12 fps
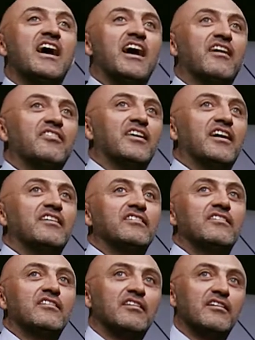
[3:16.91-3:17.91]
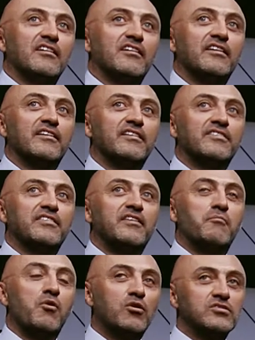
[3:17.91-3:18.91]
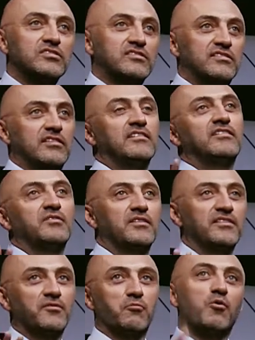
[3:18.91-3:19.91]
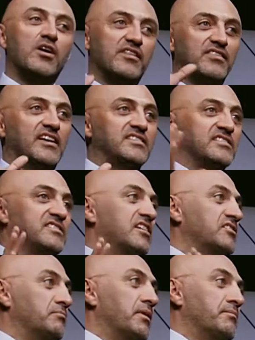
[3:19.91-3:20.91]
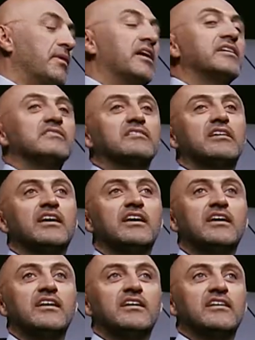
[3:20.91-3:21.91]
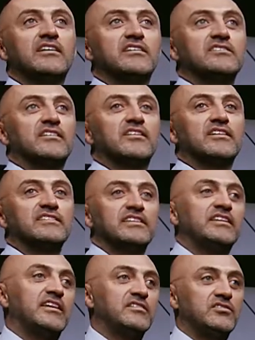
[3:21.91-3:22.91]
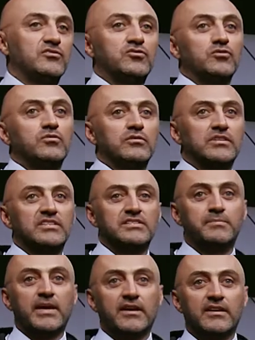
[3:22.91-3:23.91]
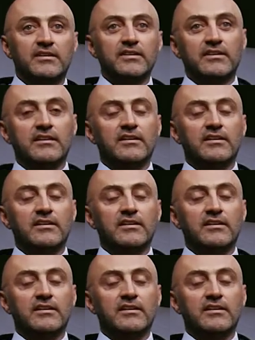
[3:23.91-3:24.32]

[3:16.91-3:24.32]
and then the most one that is stuck in my mind is in 1982 in Spain,